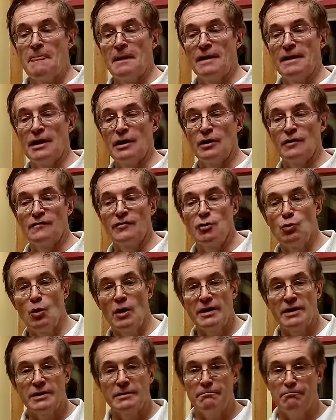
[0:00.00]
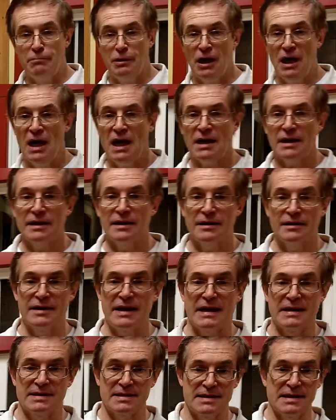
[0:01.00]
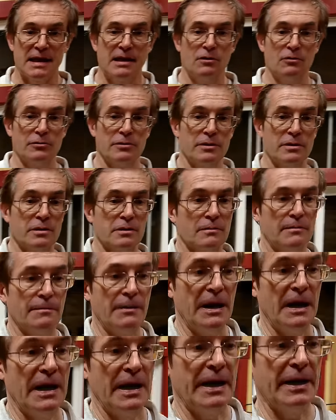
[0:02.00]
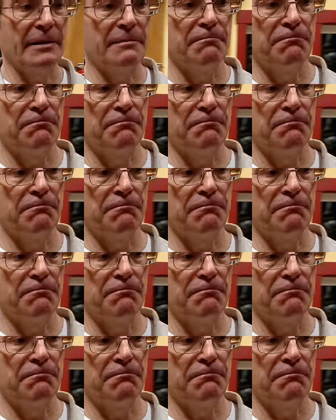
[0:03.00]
Now, if you wanted to block that sound by